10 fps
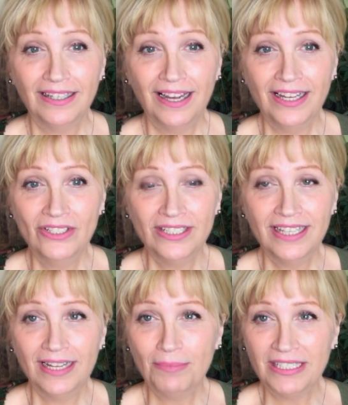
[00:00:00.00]
I just
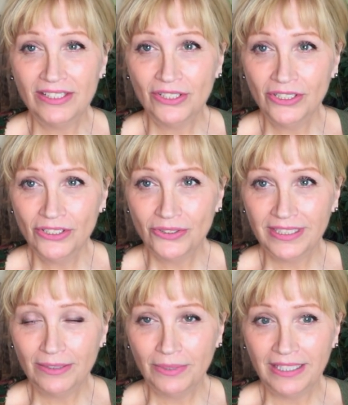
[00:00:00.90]
had my
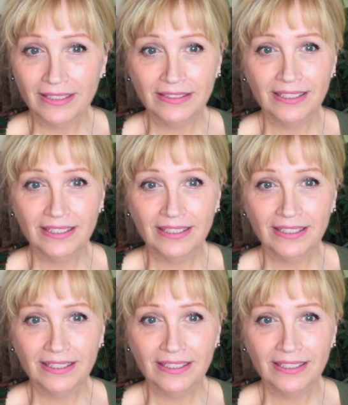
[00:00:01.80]
surgery when it's